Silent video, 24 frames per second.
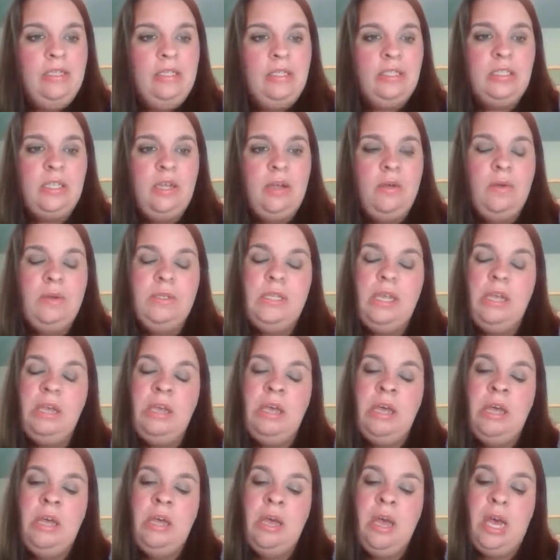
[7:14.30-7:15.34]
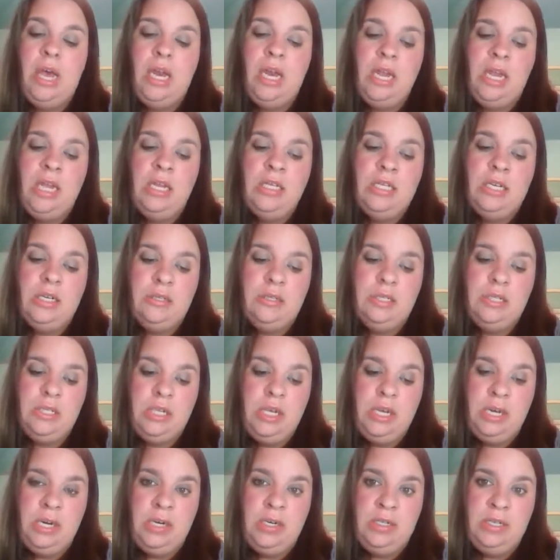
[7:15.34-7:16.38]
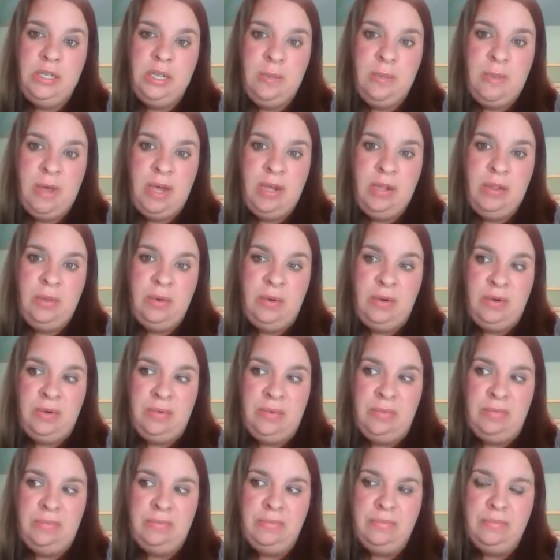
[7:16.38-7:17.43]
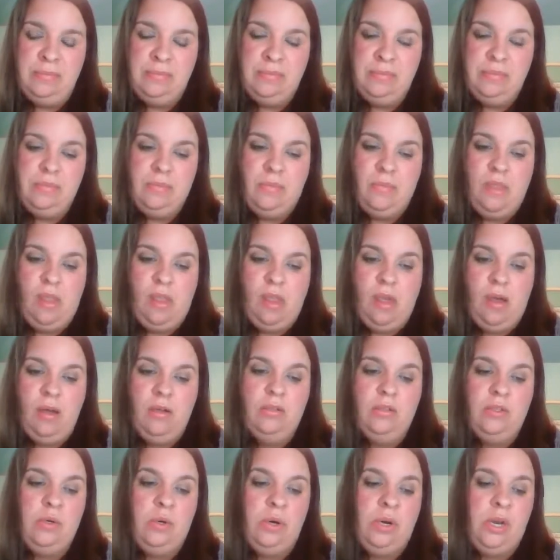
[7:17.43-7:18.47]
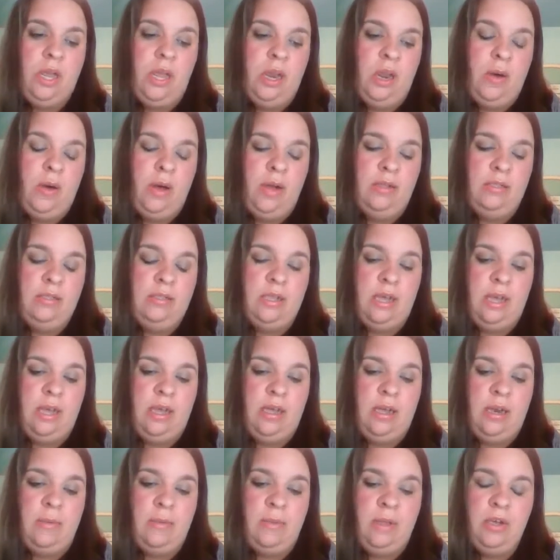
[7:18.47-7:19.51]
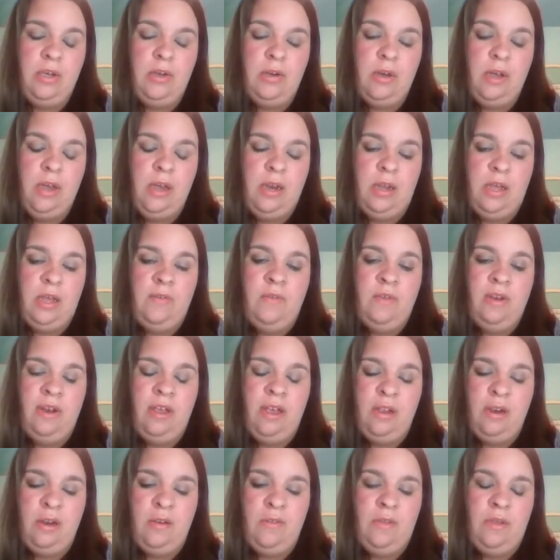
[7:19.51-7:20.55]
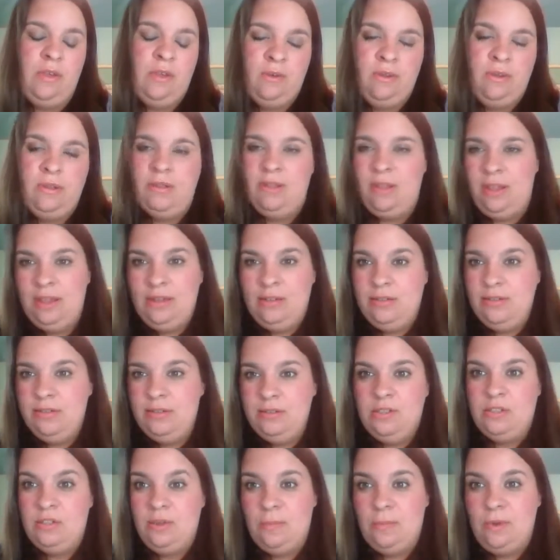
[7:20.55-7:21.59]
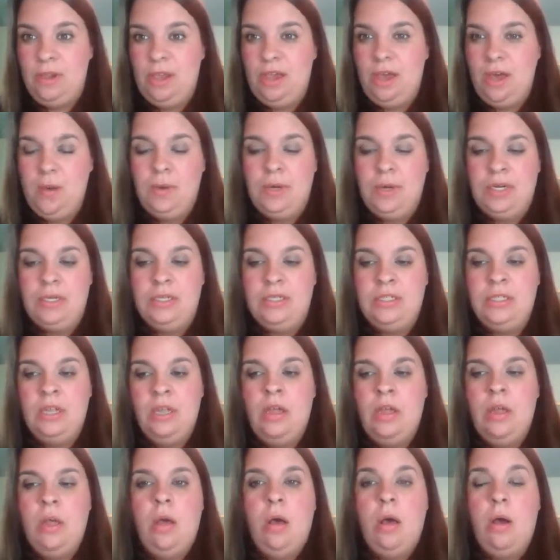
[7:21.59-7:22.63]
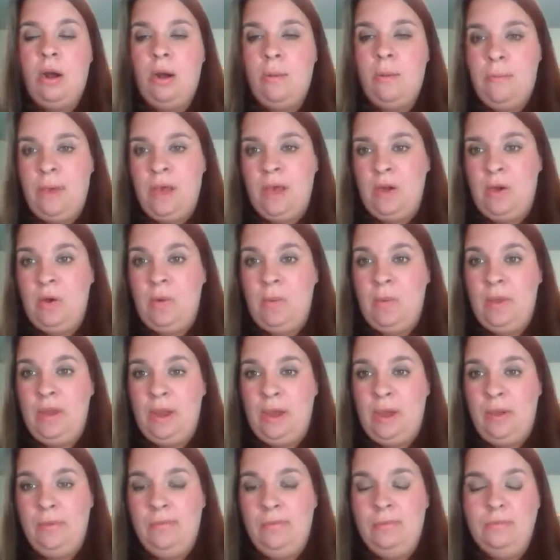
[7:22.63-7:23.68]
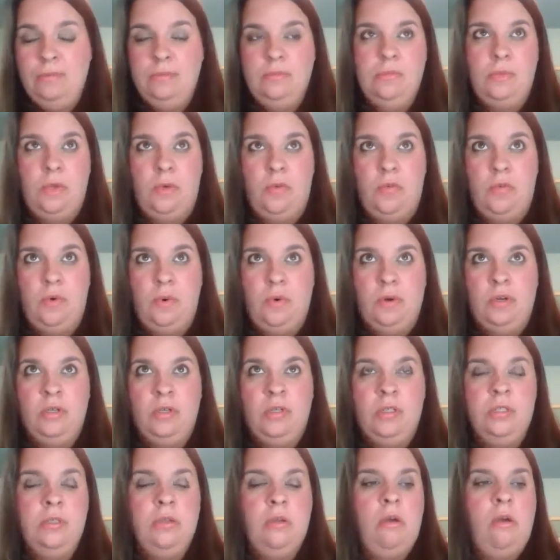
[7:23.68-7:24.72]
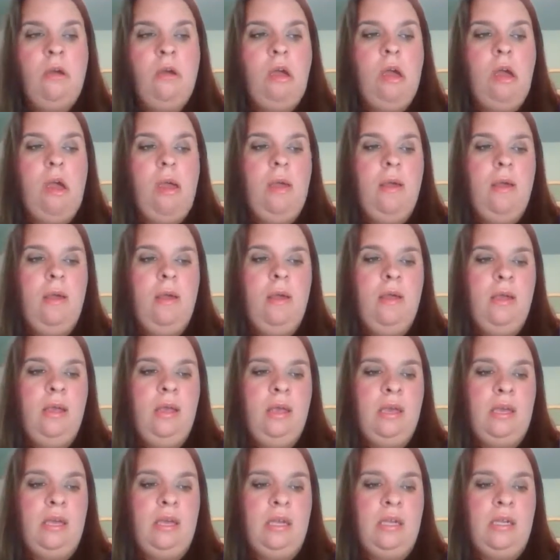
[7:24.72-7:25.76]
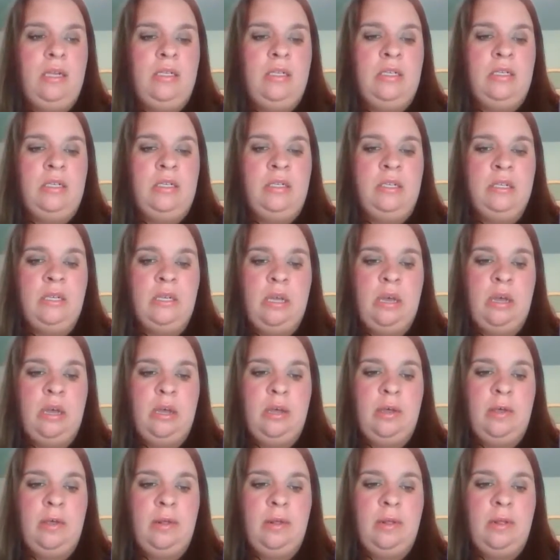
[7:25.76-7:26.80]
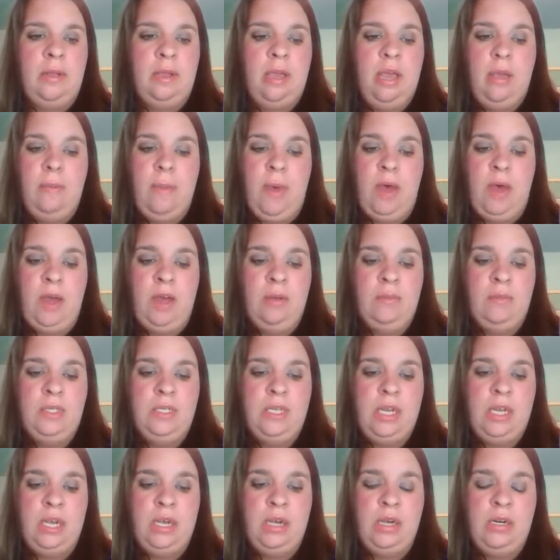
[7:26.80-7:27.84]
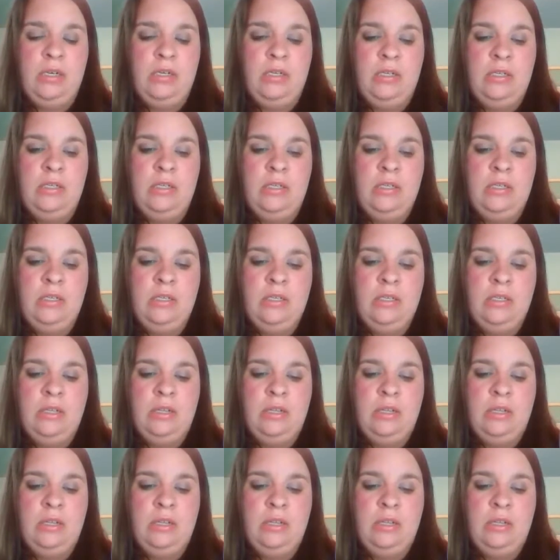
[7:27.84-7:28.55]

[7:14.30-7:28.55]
So I was like hiding downstairs in the bathroom, tornado outside. I'm like, great, I have an interview in like so many hours. Our power went out, of course. And came back upstairs,